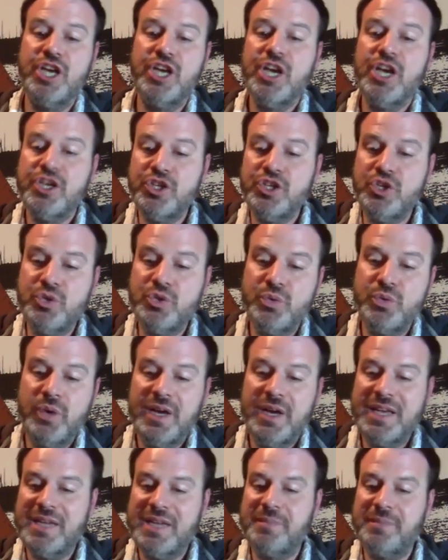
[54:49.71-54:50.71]
you
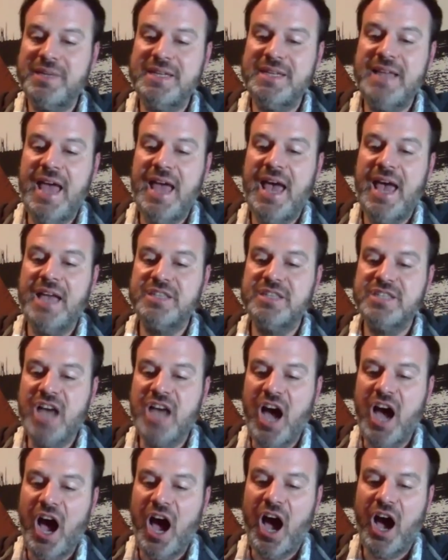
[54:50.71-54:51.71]
can be dad's
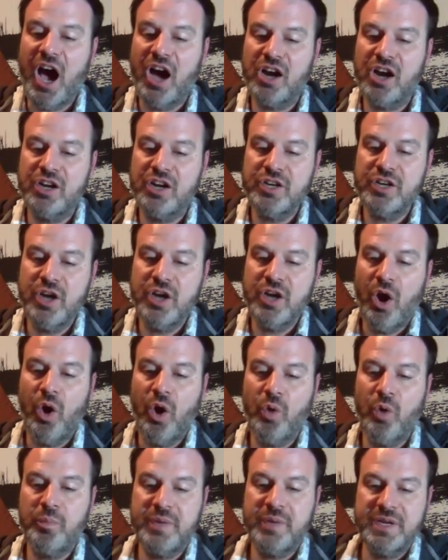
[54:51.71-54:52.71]
hard,
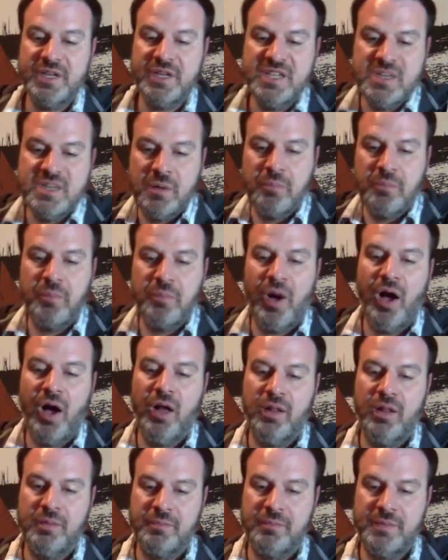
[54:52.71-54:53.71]
open
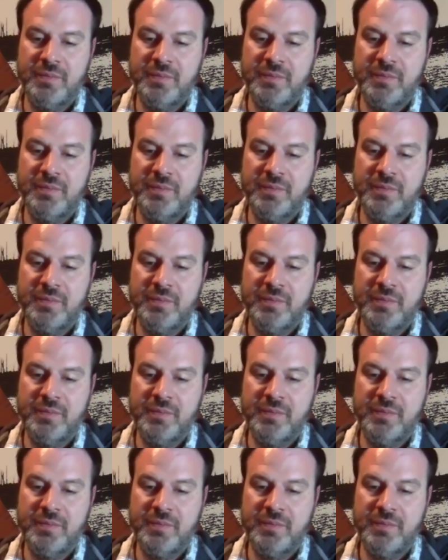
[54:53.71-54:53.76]
palm.